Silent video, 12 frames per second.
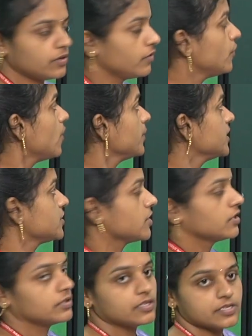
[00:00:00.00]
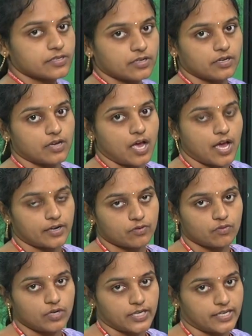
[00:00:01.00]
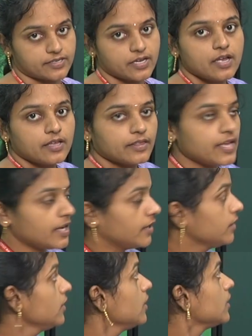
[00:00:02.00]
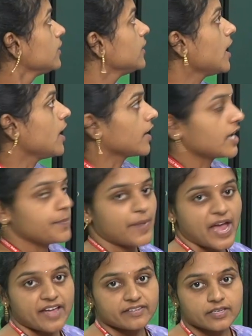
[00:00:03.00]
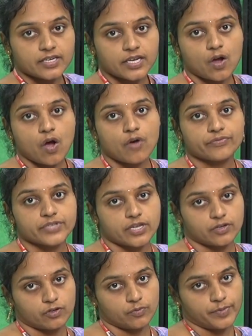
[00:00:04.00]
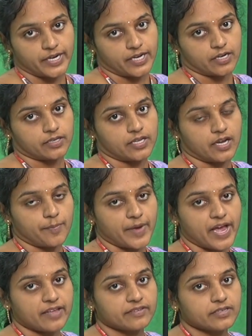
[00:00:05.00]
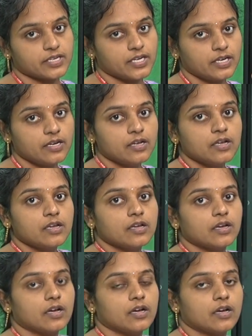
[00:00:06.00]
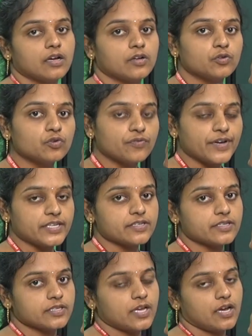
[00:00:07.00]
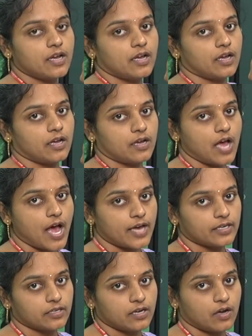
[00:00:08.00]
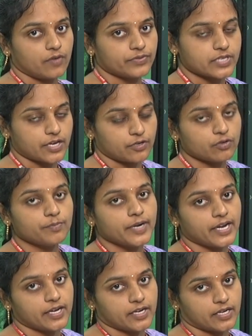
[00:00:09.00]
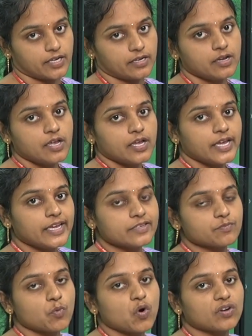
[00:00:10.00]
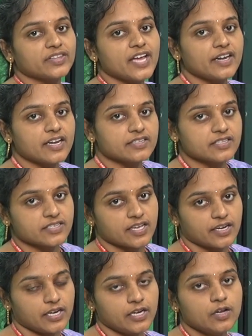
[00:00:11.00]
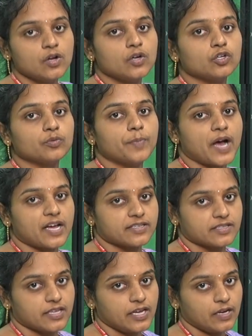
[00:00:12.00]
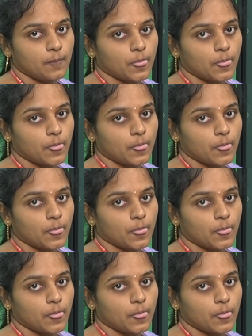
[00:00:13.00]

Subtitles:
formation, this arc voltage, then the capacity of circuit breaker, the capacity to quench the arc of a circuit breaker is more than necessary to pass the